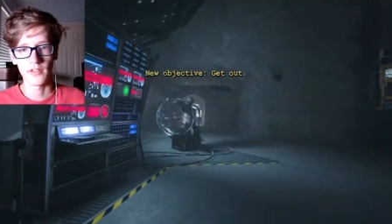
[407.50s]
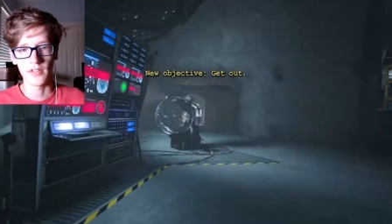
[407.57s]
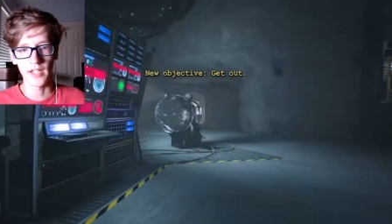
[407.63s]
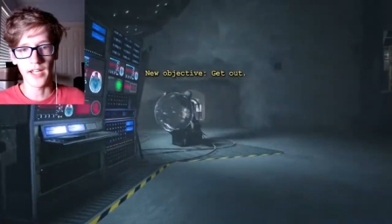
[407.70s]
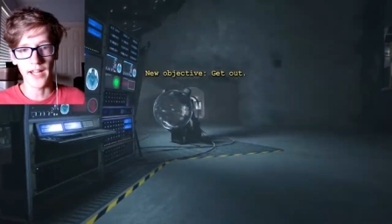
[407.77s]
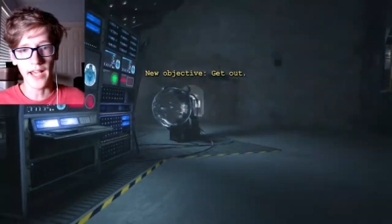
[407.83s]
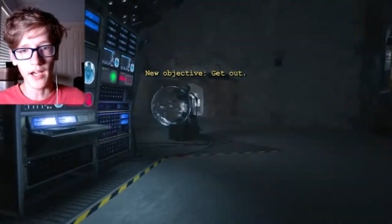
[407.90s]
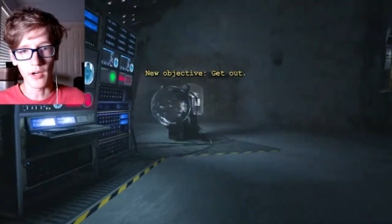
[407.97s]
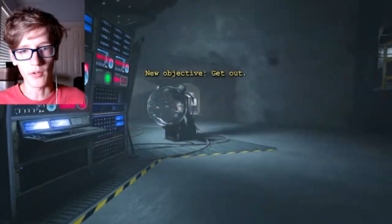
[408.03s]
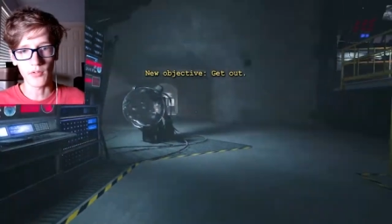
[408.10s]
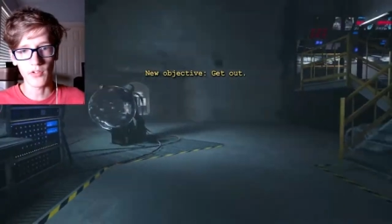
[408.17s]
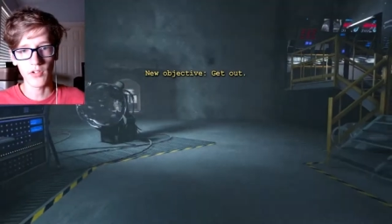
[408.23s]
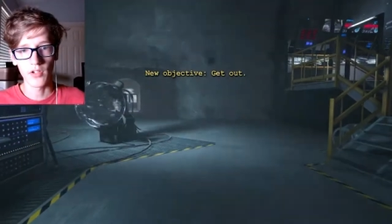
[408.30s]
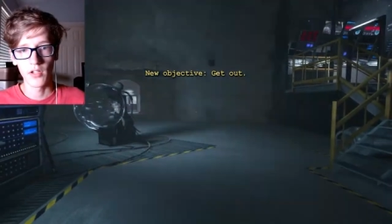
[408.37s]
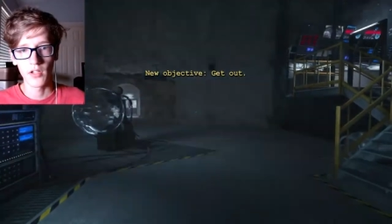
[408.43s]
Get
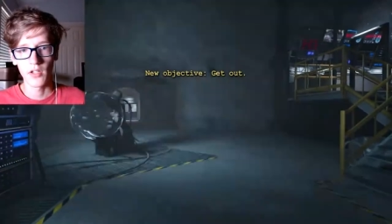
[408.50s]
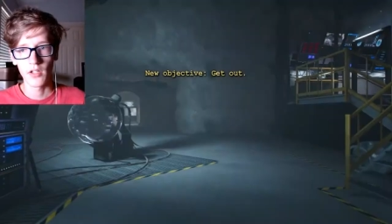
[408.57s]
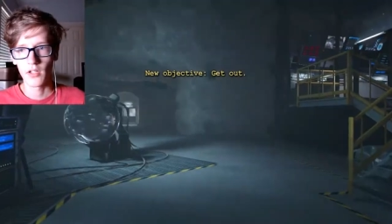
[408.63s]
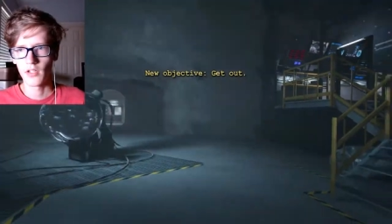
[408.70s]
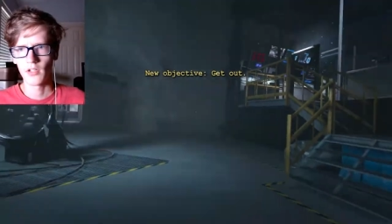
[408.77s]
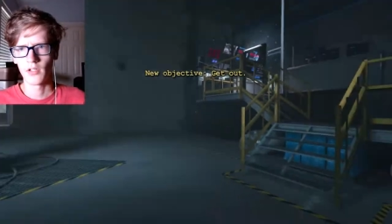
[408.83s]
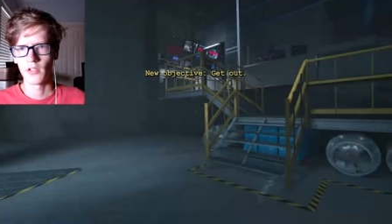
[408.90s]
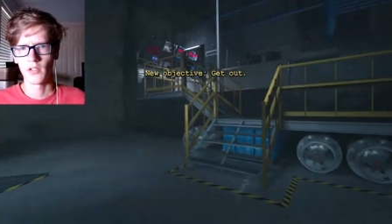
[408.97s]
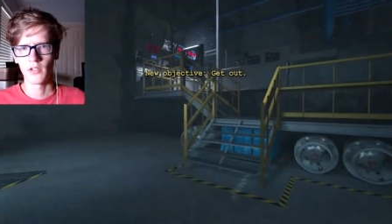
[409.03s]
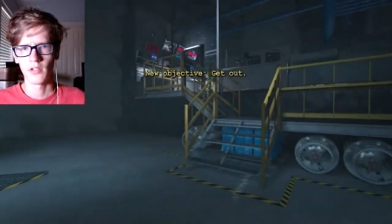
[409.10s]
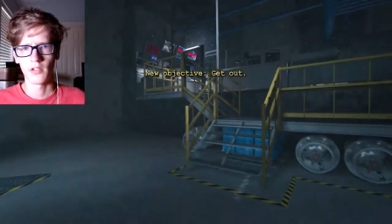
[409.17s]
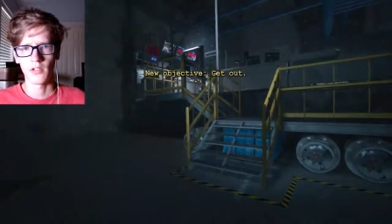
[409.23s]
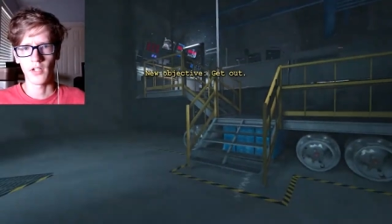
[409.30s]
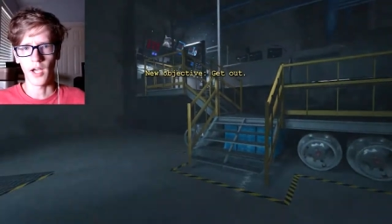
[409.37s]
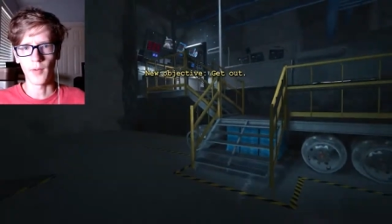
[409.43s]
out.
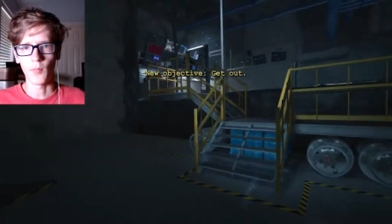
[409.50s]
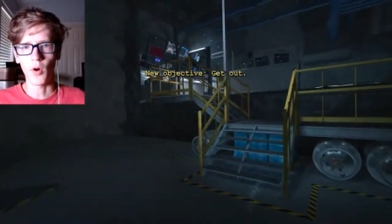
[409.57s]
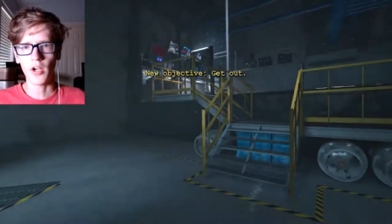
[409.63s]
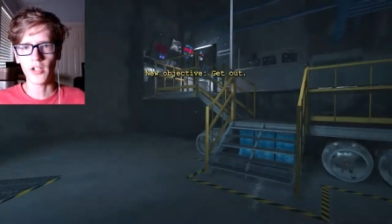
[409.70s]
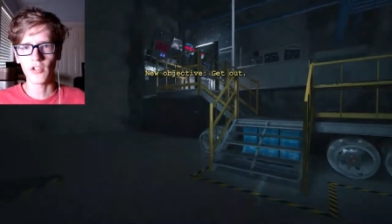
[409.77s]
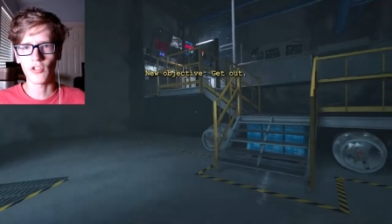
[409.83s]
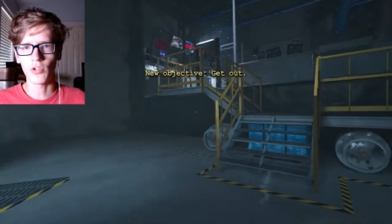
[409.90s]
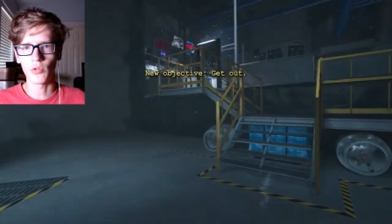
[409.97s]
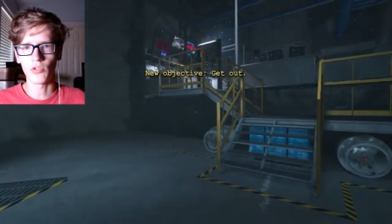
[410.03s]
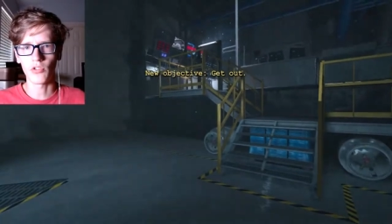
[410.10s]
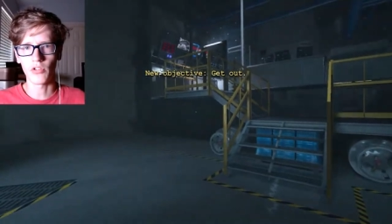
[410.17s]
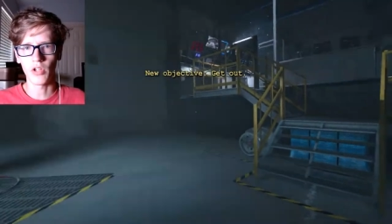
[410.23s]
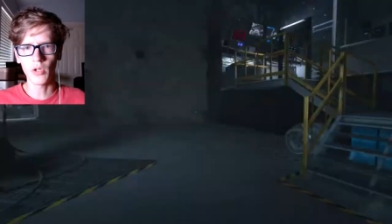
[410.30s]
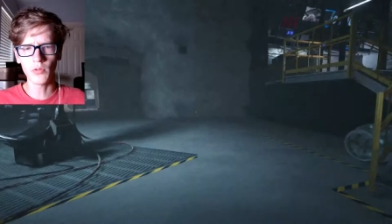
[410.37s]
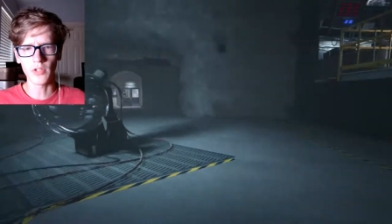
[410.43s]
I'm walking so
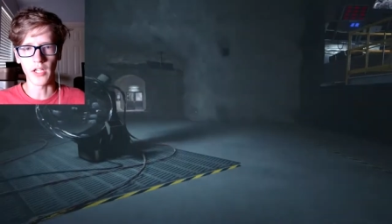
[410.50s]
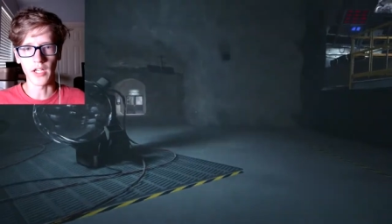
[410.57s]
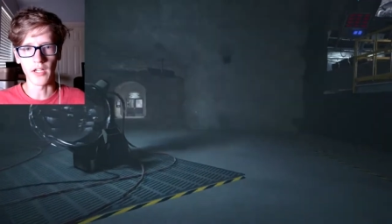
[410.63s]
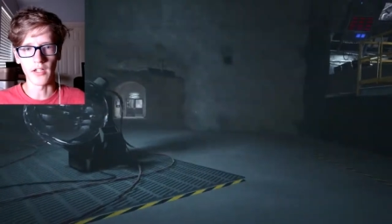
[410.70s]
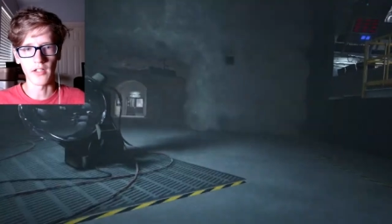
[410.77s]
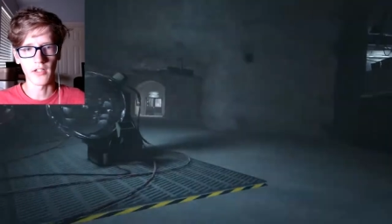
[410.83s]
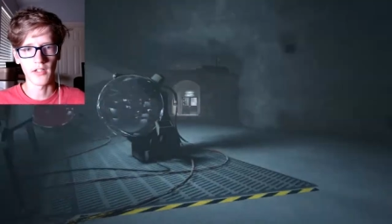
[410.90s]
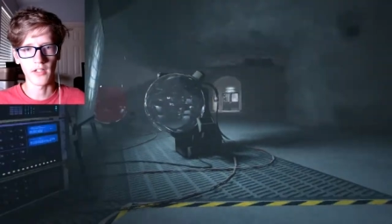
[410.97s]
slowly.